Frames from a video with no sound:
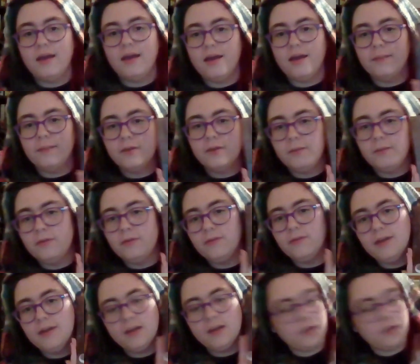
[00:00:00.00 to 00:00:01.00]
I'm going to be
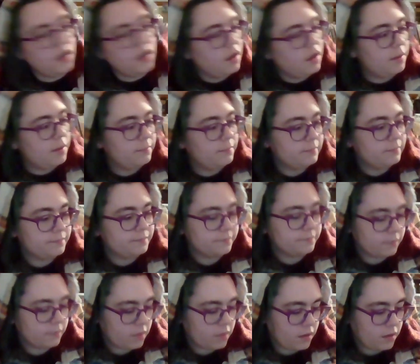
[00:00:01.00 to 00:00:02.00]
reading
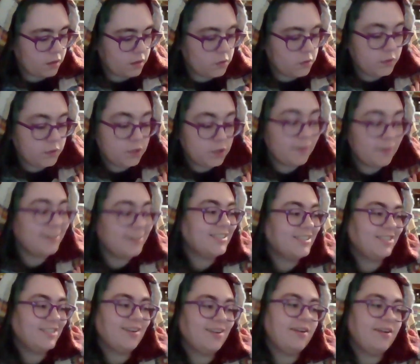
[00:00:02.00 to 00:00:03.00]
Twitch Upon a
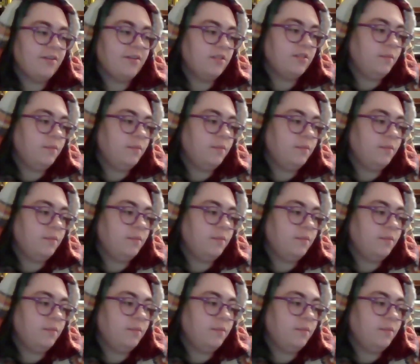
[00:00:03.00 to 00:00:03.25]
Star,